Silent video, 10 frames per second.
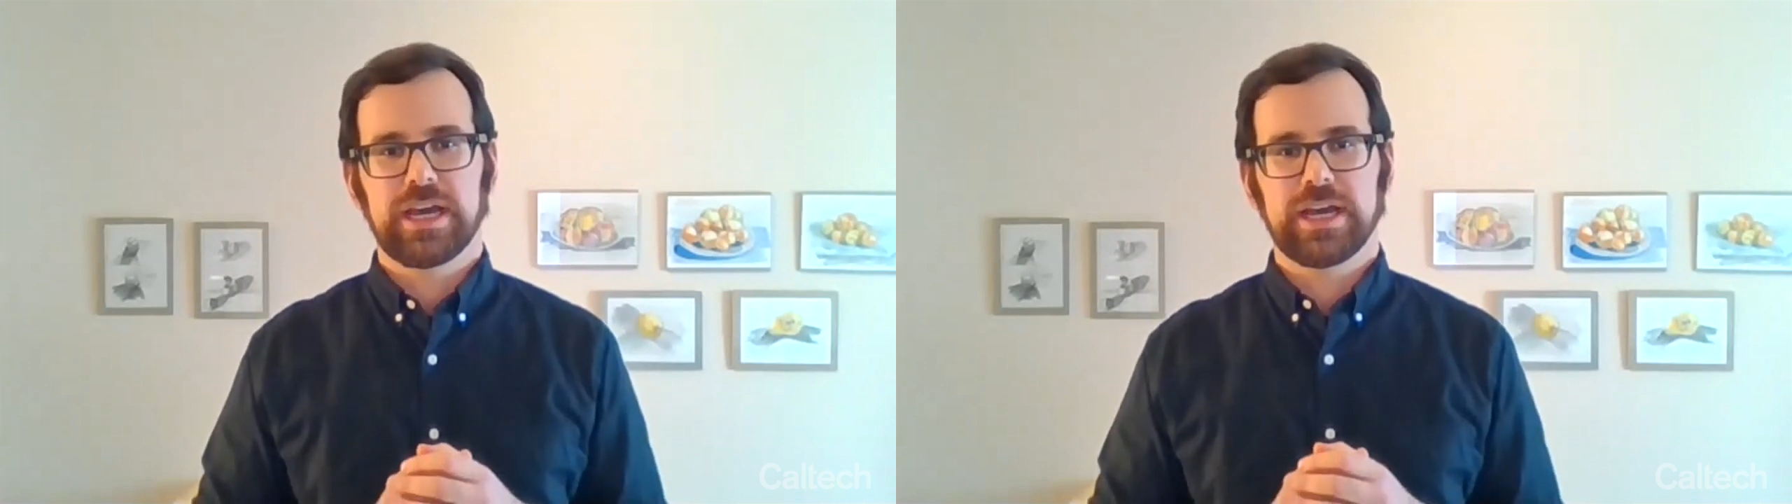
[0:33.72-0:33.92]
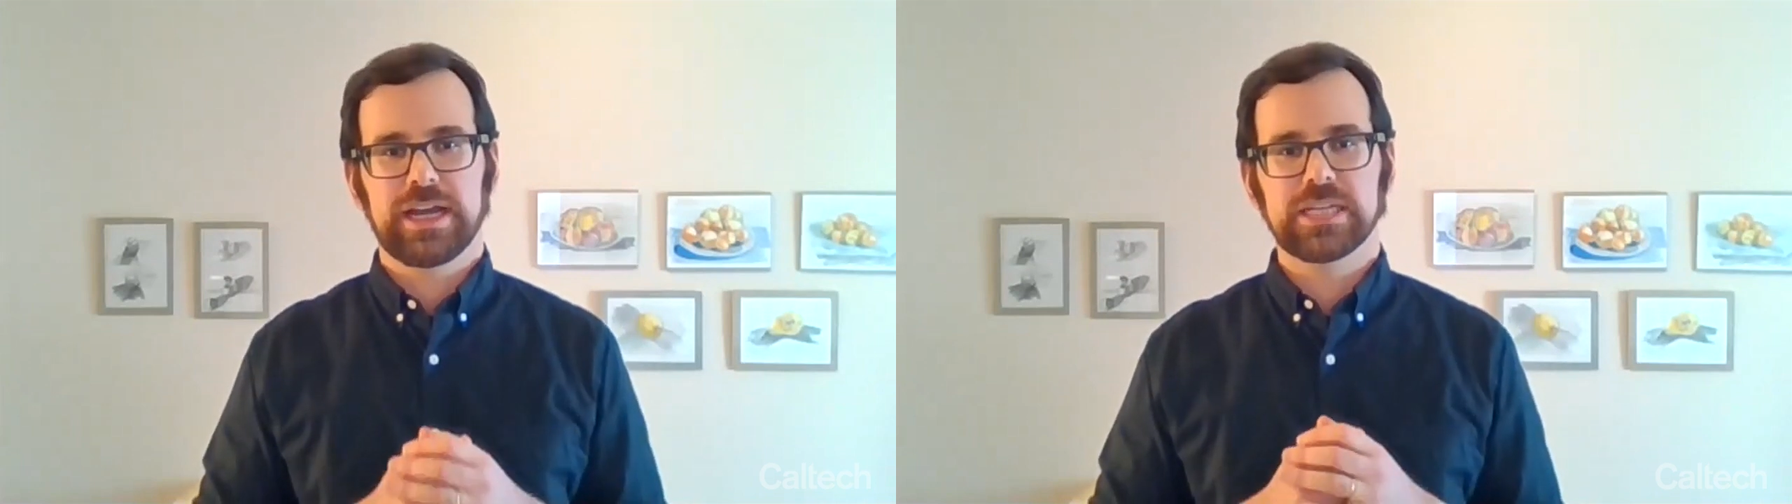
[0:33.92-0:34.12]

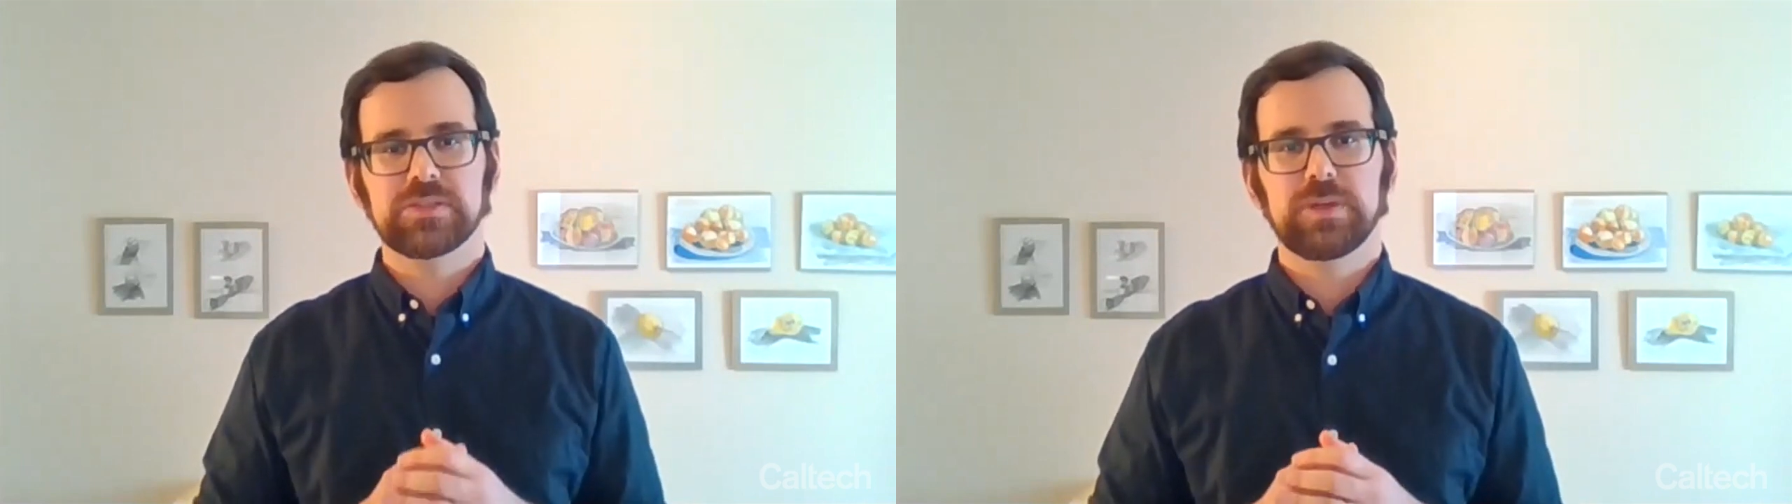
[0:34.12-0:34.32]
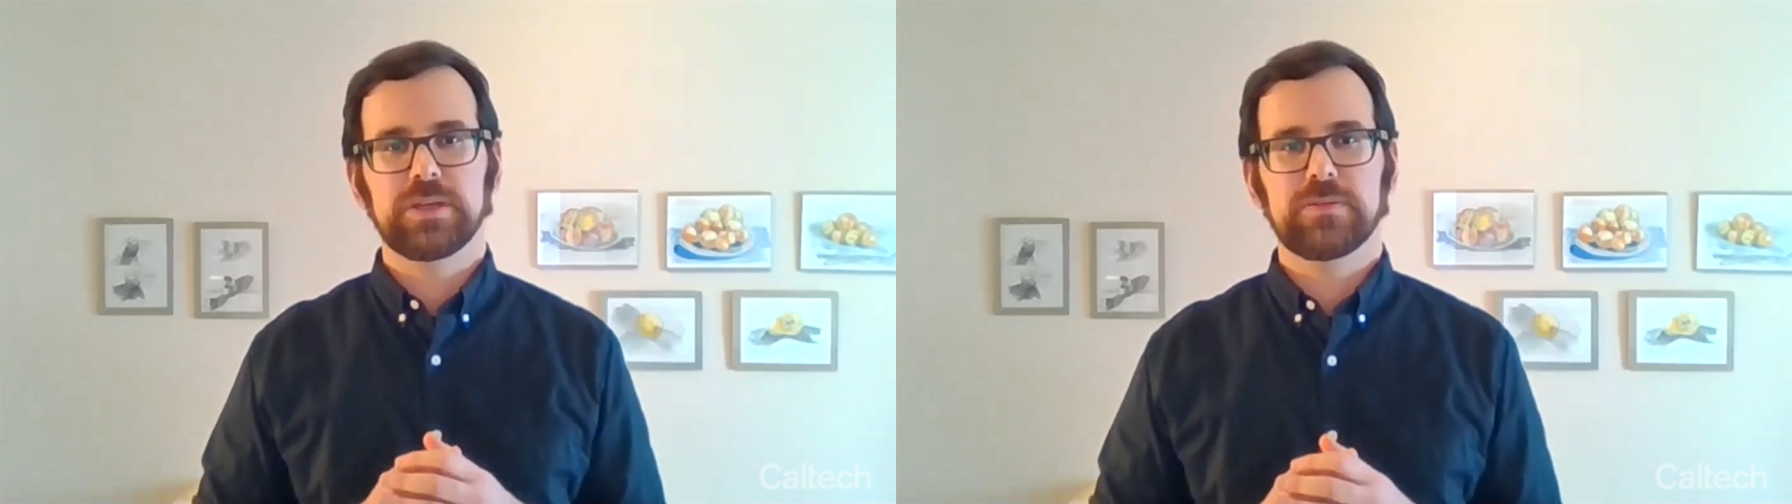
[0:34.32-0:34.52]
and asked
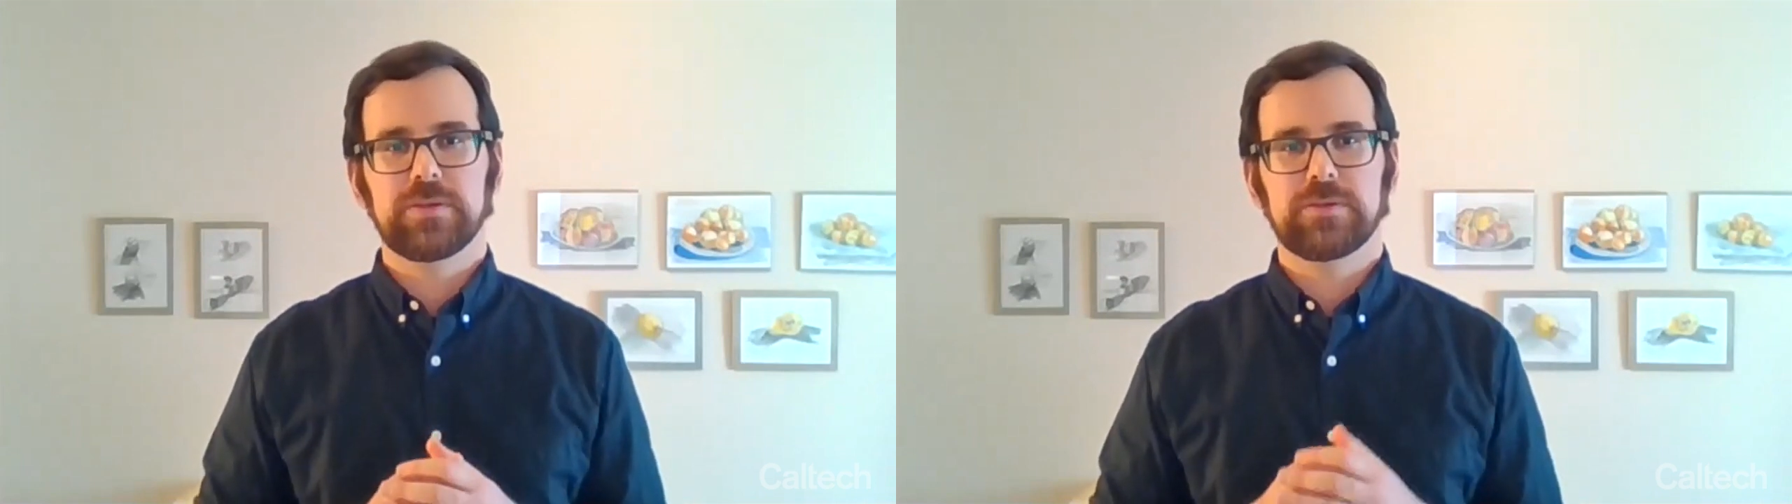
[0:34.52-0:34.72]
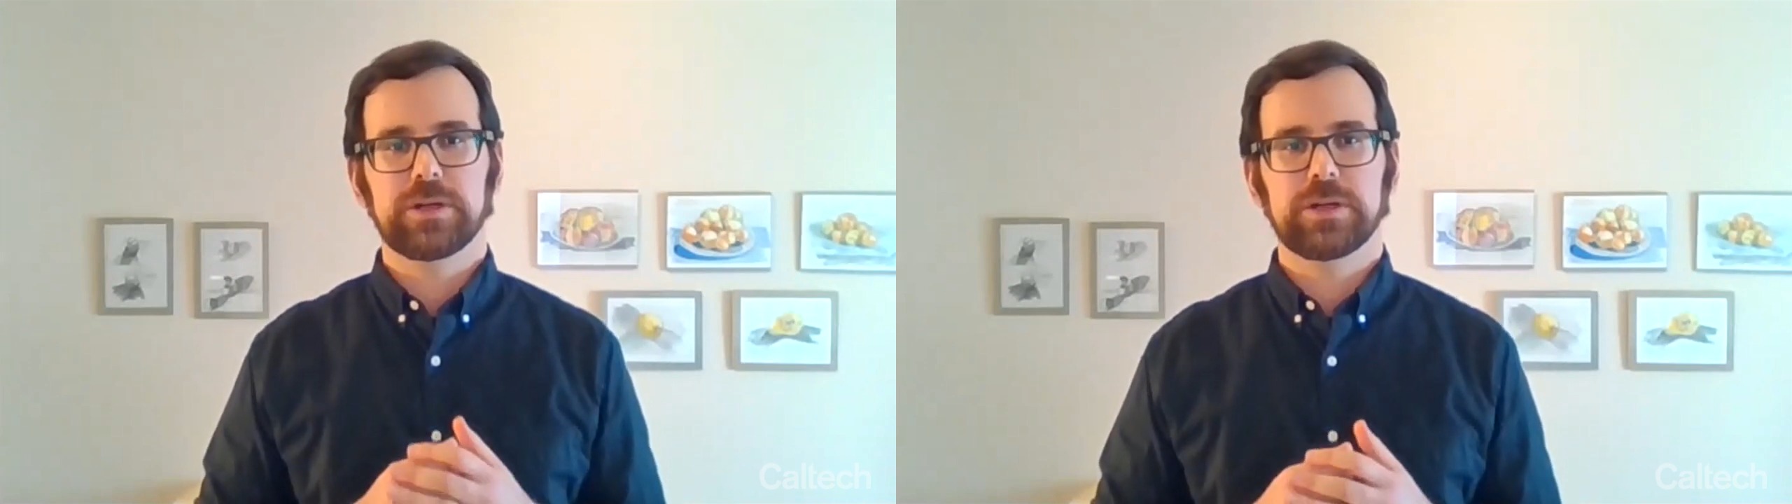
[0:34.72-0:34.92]
me if
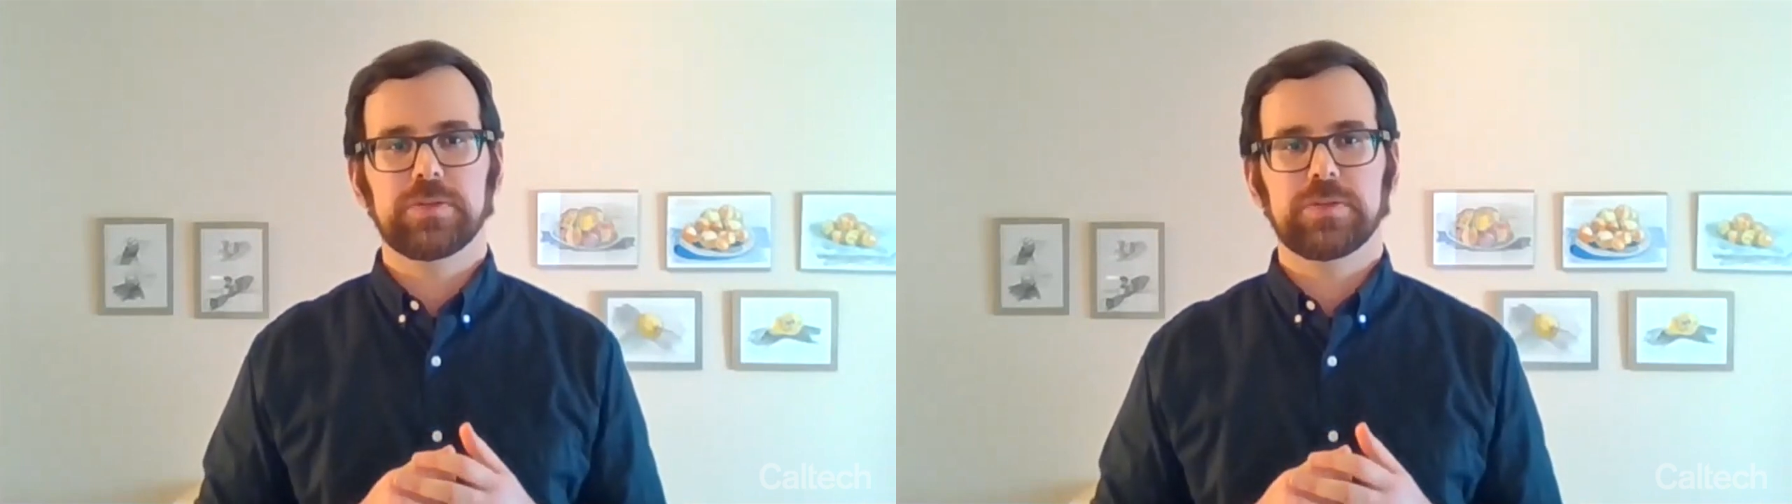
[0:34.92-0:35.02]
I've heard